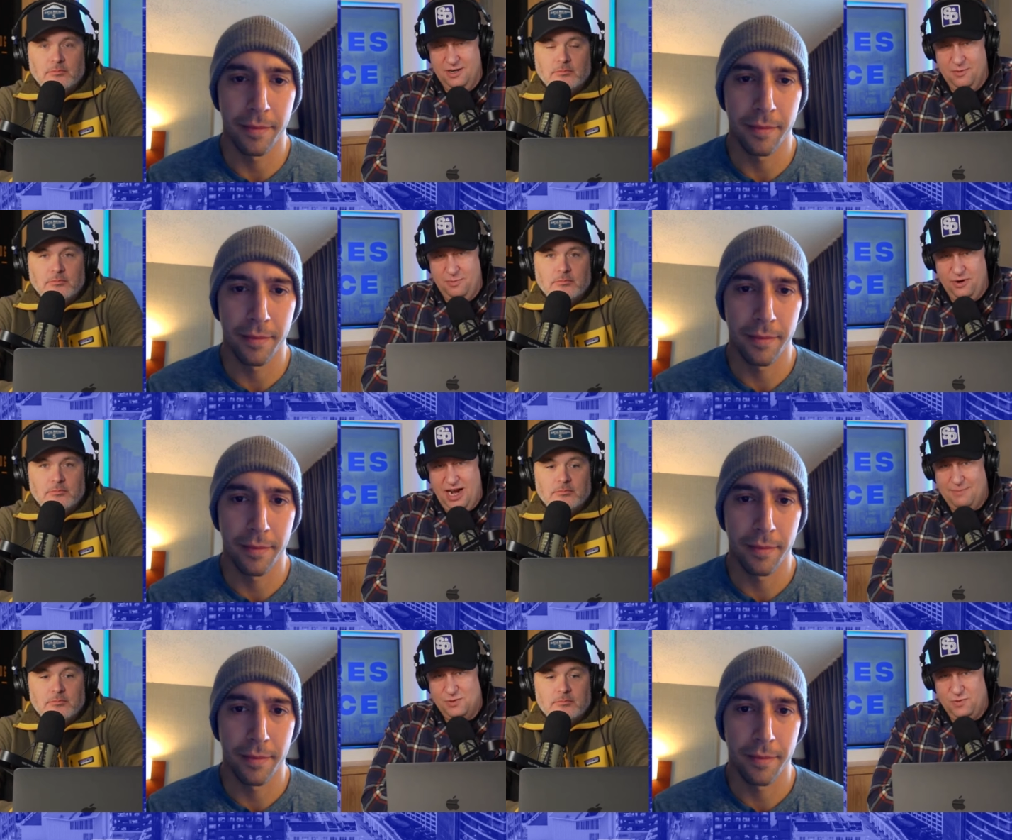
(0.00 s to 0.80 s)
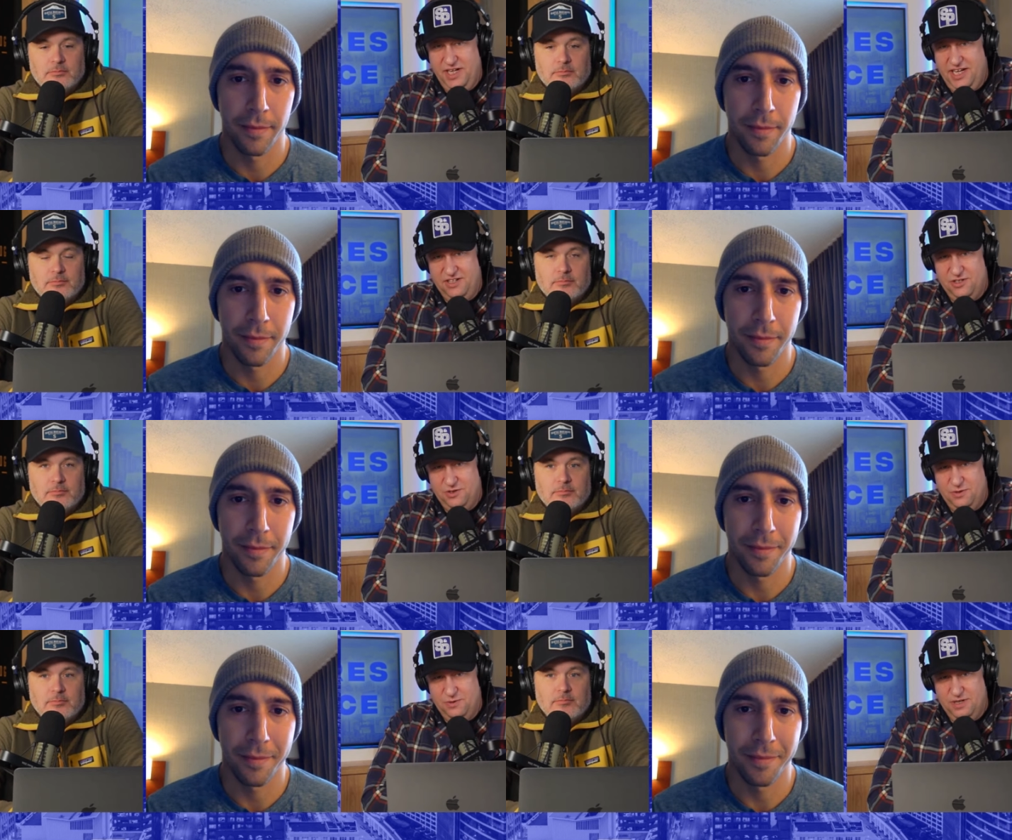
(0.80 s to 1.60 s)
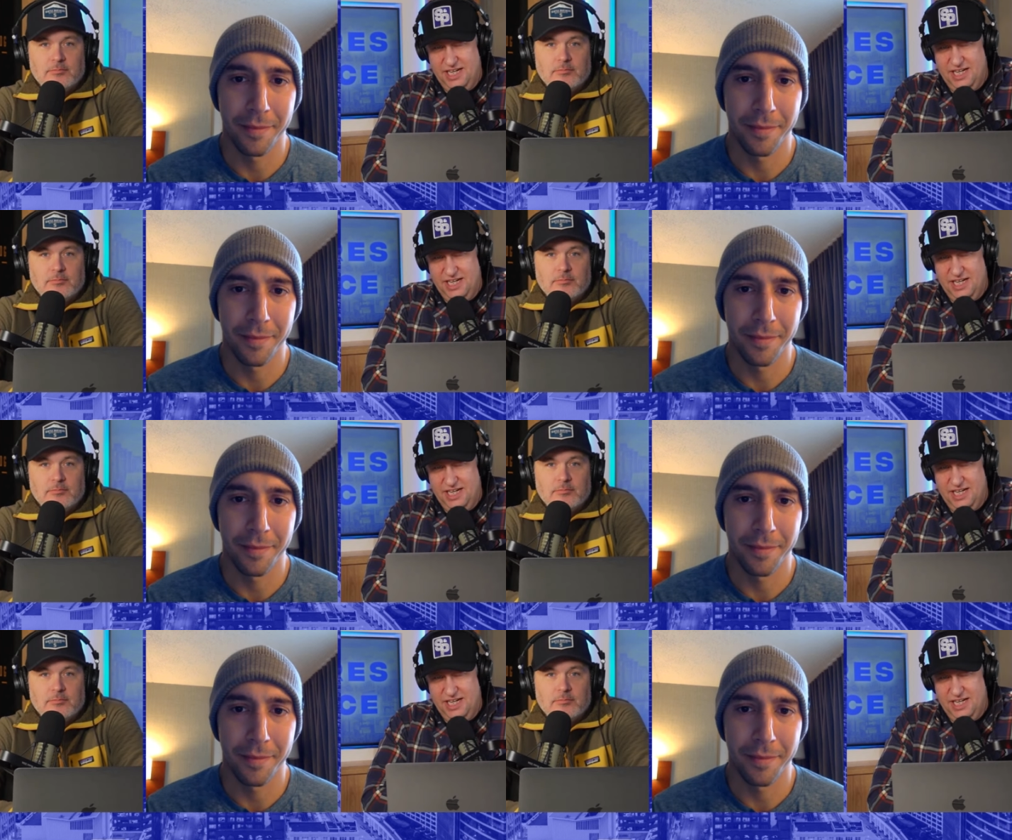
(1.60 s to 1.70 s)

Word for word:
Speaker 1: perhaps we need to